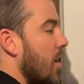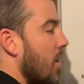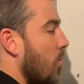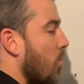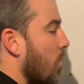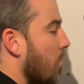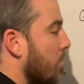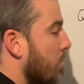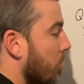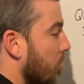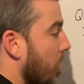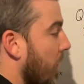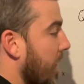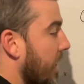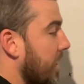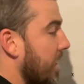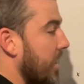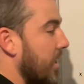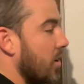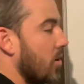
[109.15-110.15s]
We're
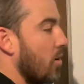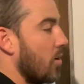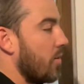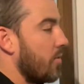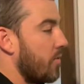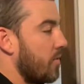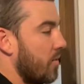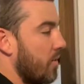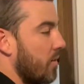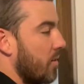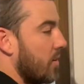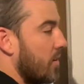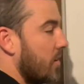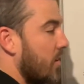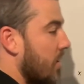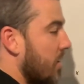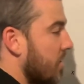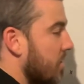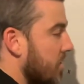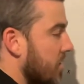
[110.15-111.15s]
breaking it off
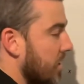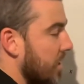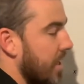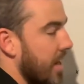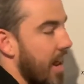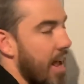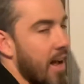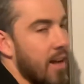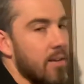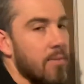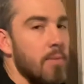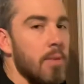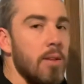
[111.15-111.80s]
to get out